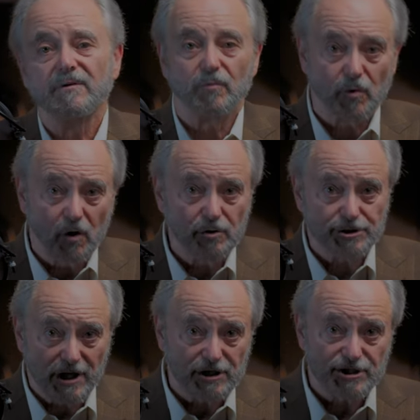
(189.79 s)

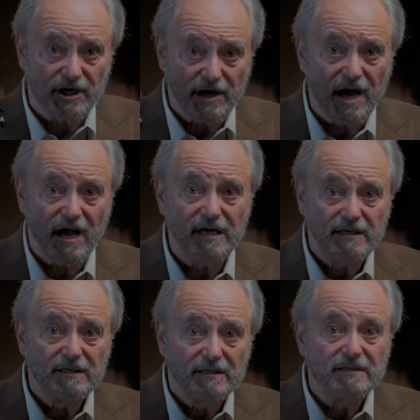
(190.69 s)
Rosh Hashanah,
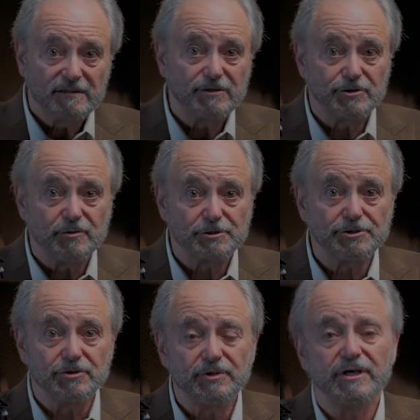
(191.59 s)
the
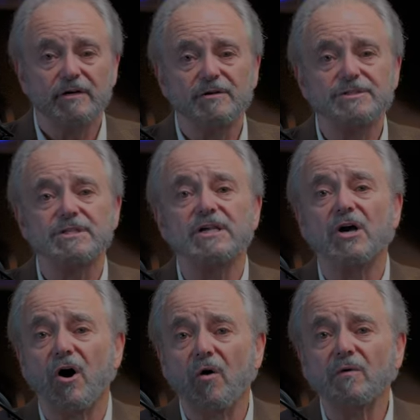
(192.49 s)
Jewish New Year, is the
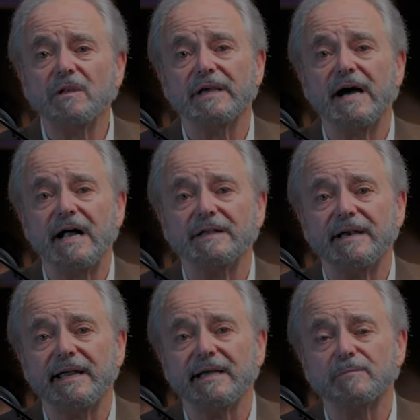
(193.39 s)
only
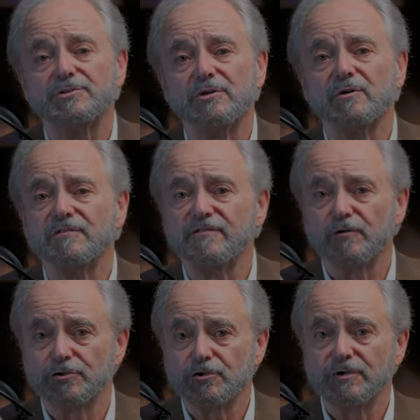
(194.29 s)
holiday observed
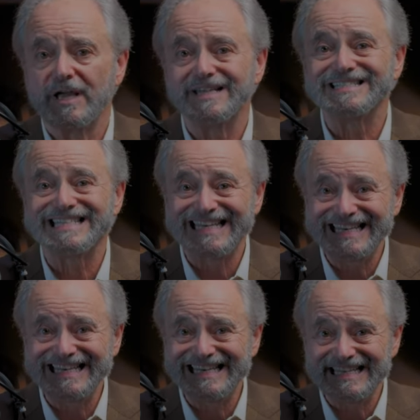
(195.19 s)
for two days
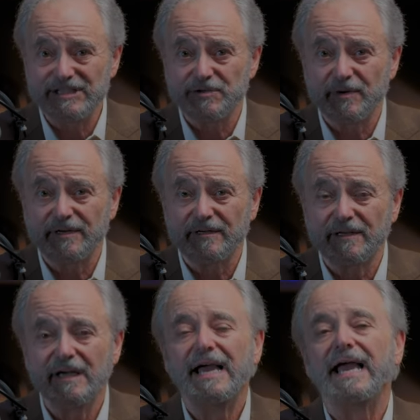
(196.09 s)
in Israel
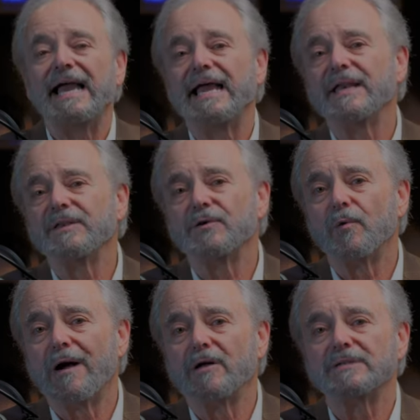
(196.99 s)
and
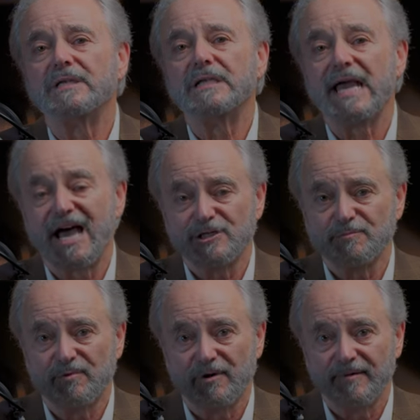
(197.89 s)
throughout the
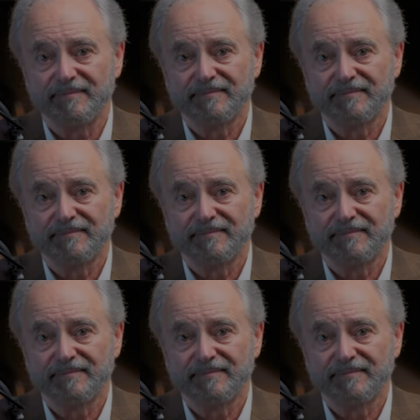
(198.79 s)
diaspora.